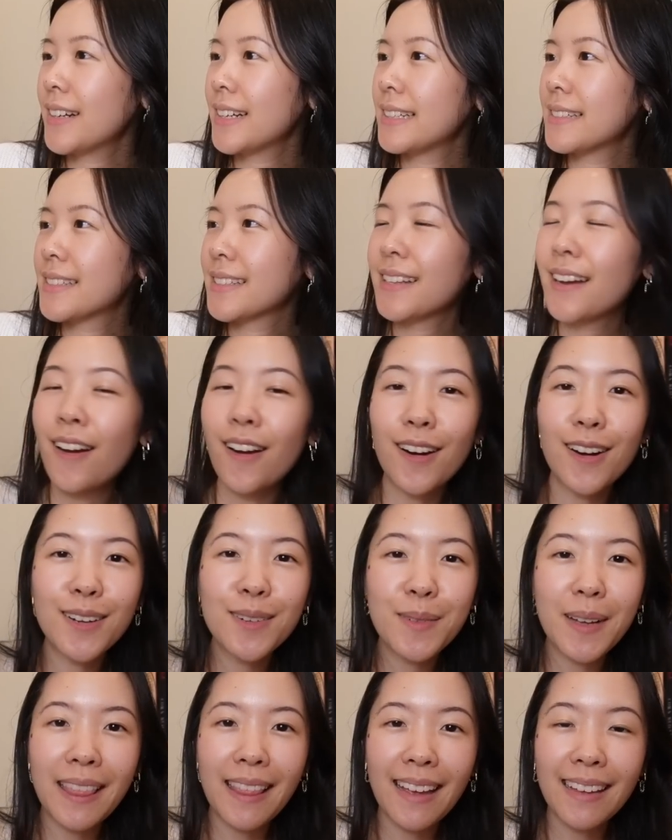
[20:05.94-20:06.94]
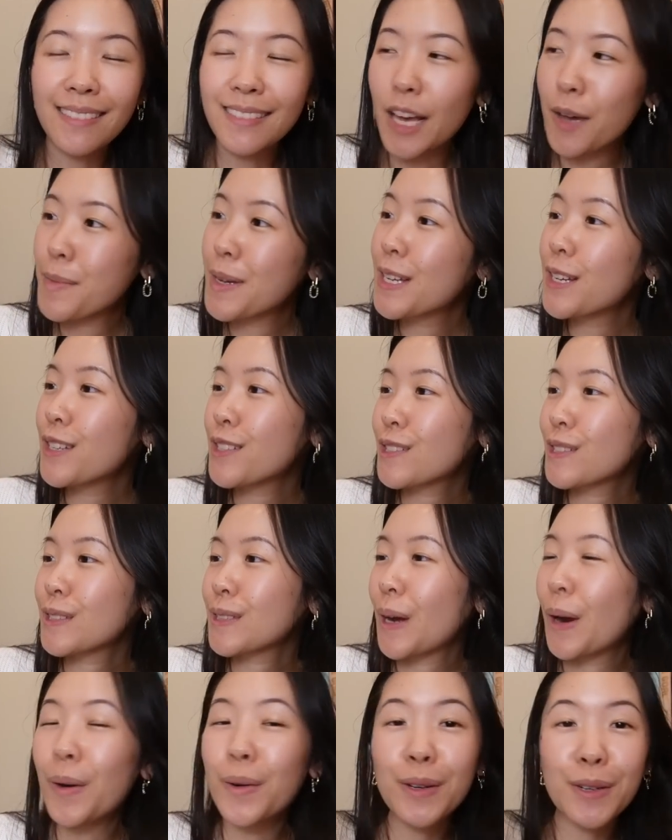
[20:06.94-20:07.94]
is a card with a lemon
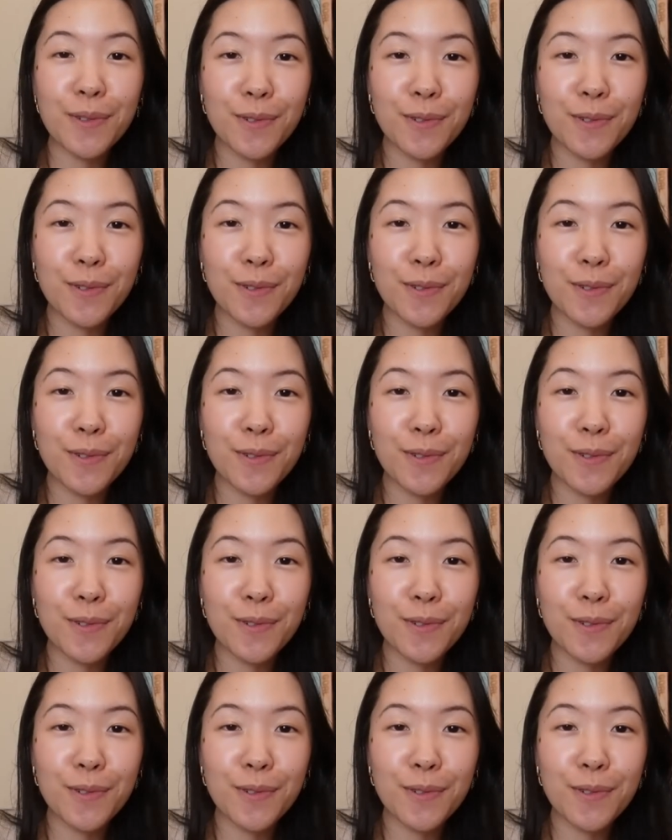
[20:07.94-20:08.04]
scone